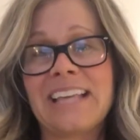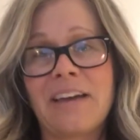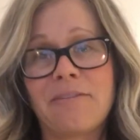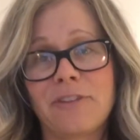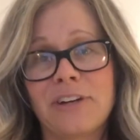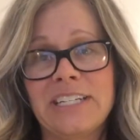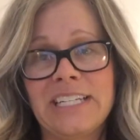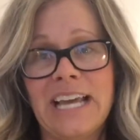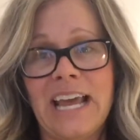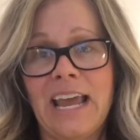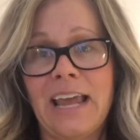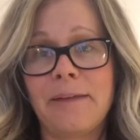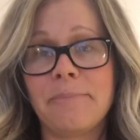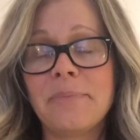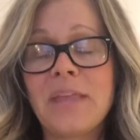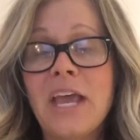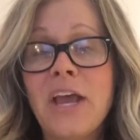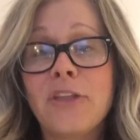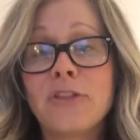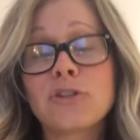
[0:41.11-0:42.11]
every day.
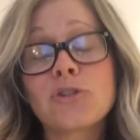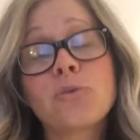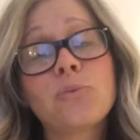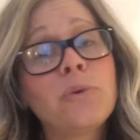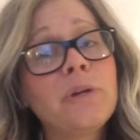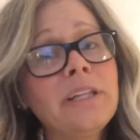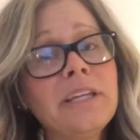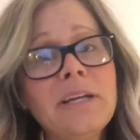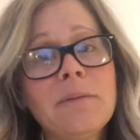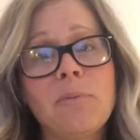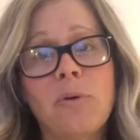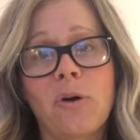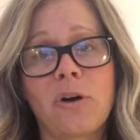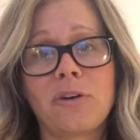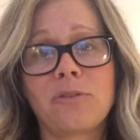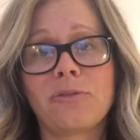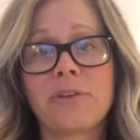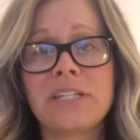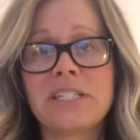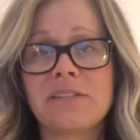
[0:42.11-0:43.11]
There's a really
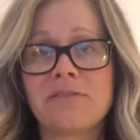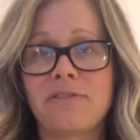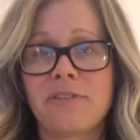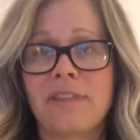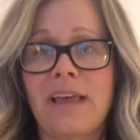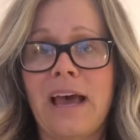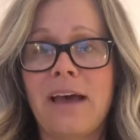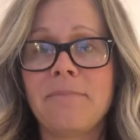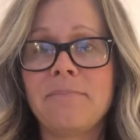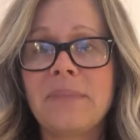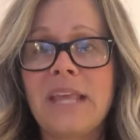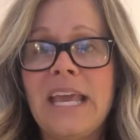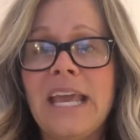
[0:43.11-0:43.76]
important reason for that.